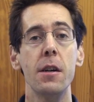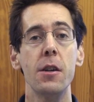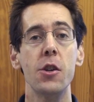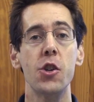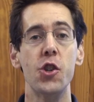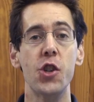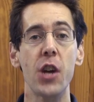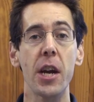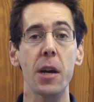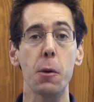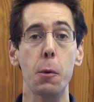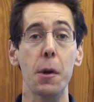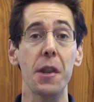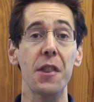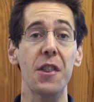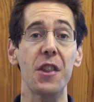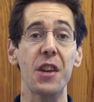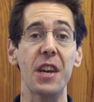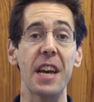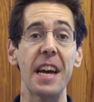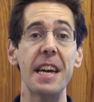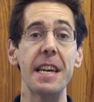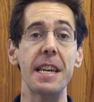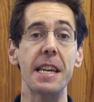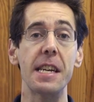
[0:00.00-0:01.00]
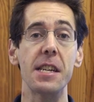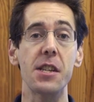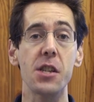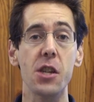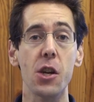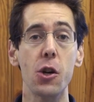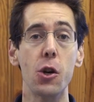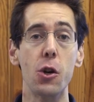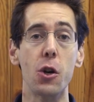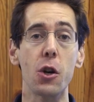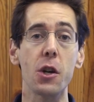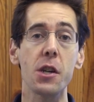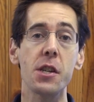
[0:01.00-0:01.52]
To check whether the cake is
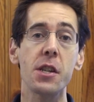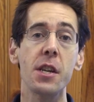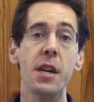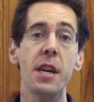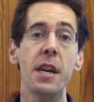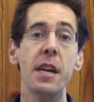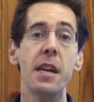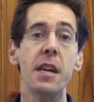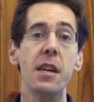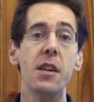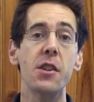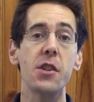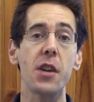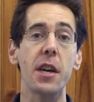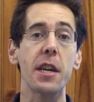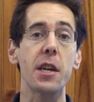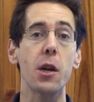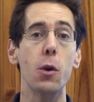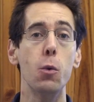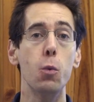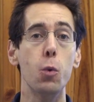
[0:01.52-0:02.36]
cooked, take